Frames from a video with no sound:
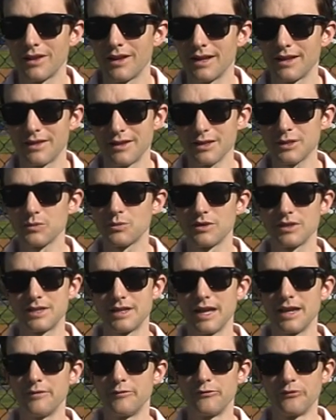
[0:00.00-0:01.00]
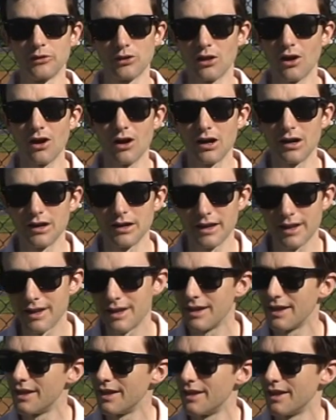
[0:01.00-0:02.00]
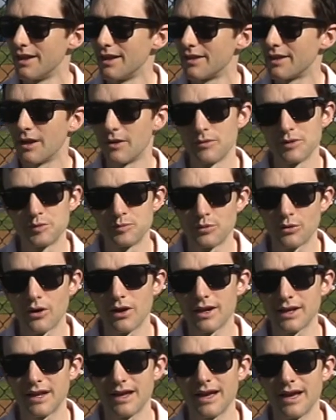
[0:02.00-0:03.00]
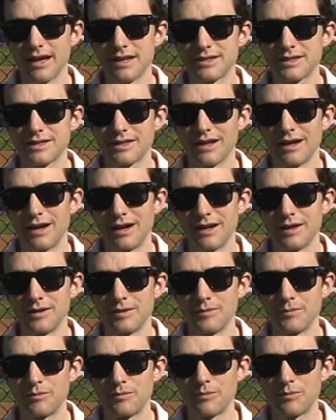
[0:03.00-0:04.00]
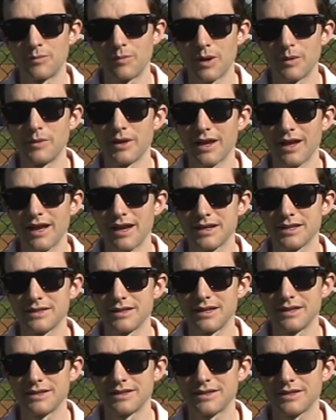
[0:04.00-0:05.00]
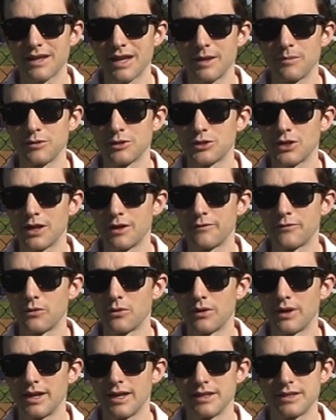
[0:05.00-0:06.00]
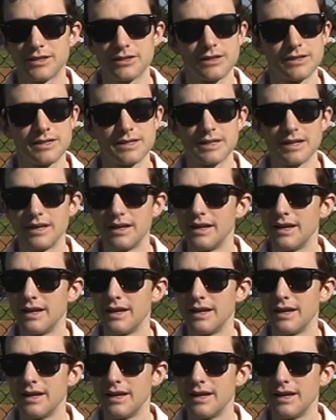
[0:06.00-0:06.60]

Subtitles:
Like, this was a vlog that was broadcast on public access cable channel 4. It's just